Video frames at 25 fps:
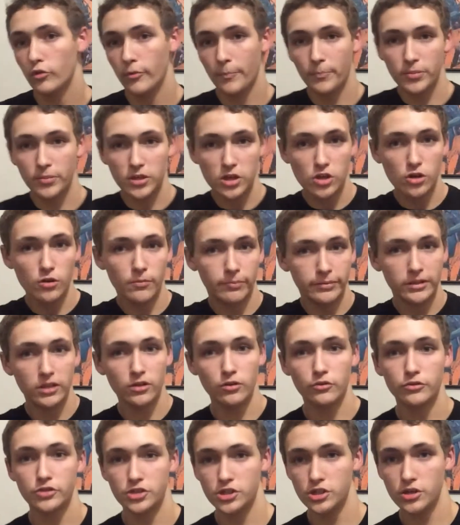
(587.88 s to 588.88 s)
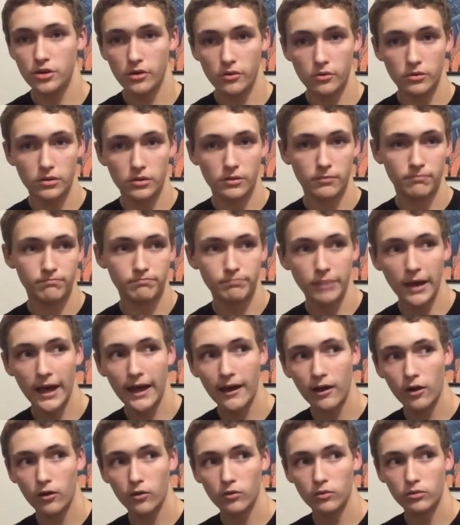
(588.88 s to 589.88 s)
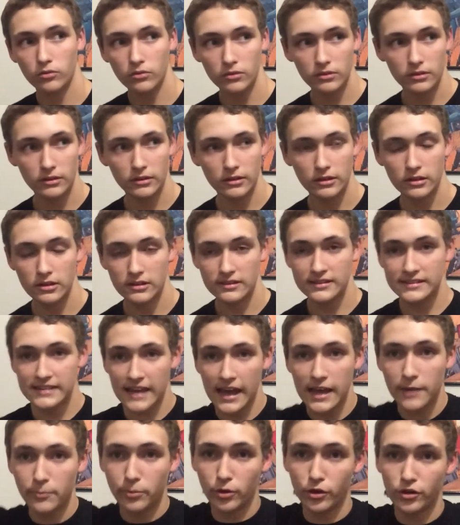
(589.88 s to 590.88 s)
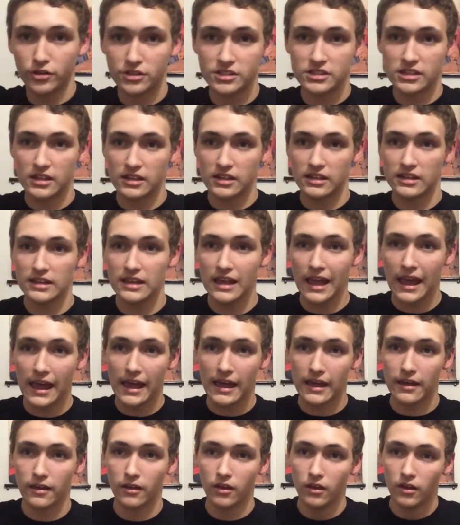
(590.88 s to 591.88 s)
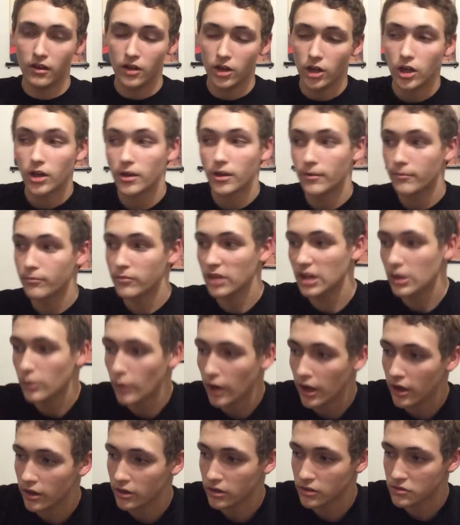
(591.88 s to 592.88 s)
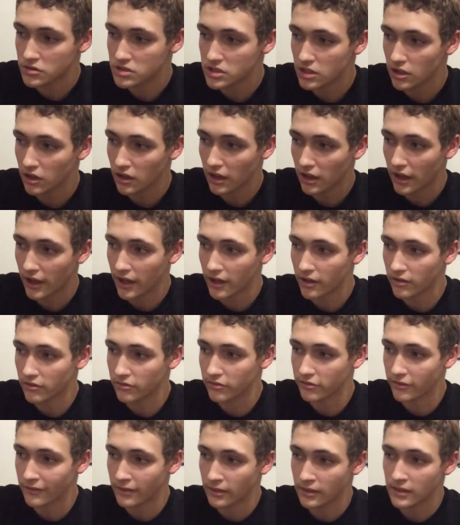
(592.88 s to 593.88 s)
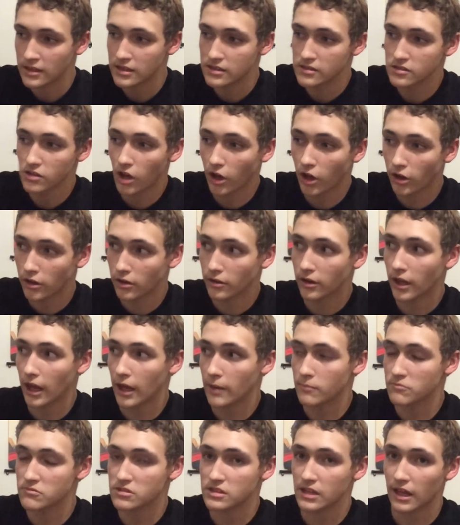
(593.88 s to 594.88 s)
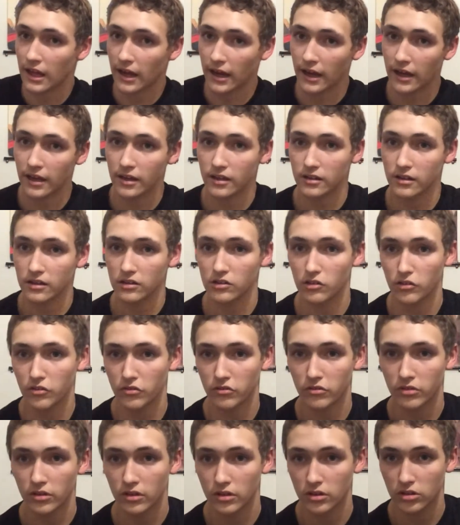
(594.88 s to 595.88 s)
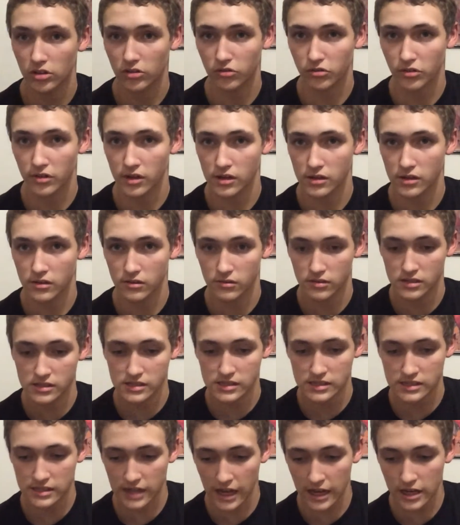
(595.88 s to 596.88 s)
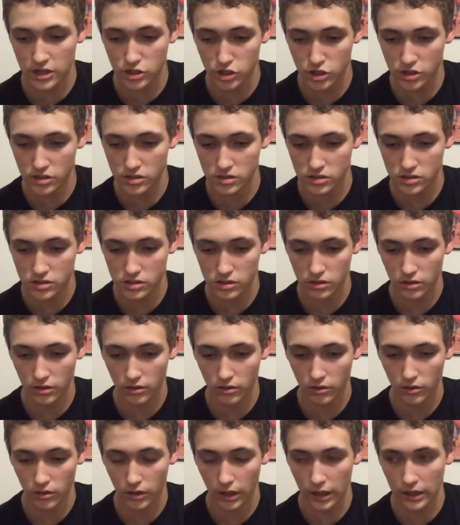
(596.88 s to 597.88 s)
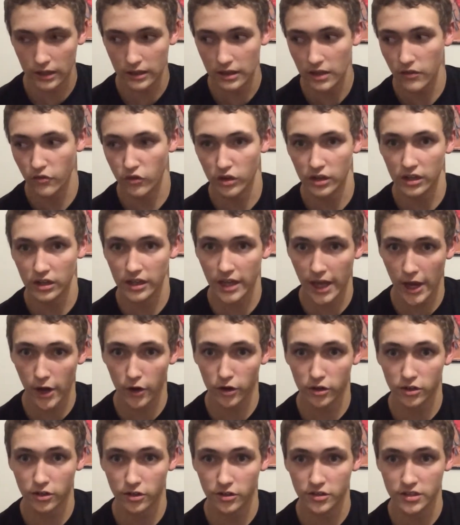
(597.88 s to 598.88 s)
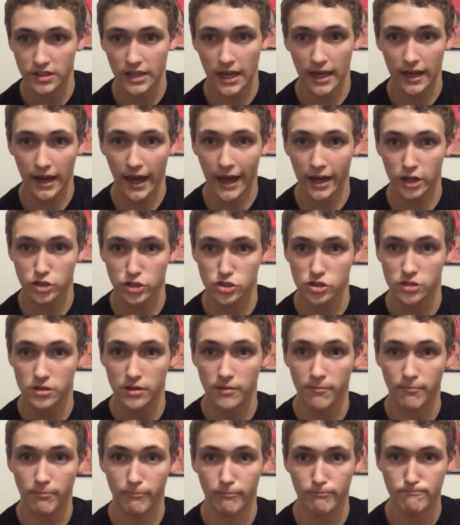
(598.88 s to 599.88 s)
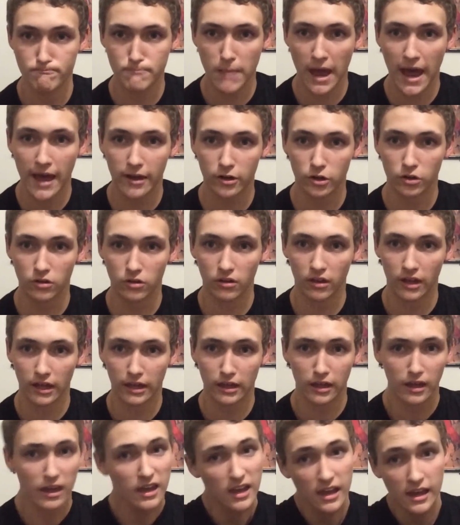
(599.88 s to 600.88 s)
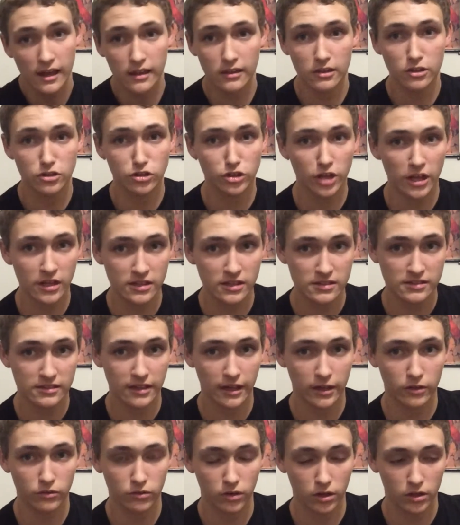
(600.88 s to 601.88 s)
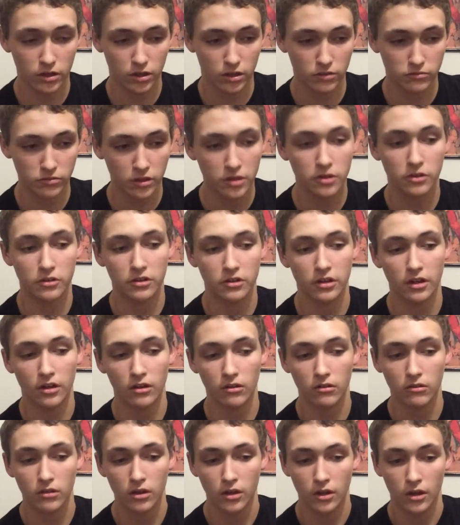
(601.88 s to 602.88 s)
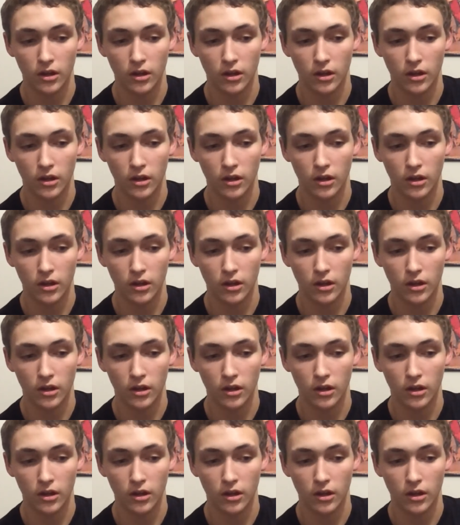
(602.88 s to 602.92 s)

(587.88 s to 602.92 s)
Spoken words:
pew pew shoot, pow, dead person, yay. Meanwhile, you still have these other games that have different stages and different characters that actually matter. Like in the Genocide run of Undertale,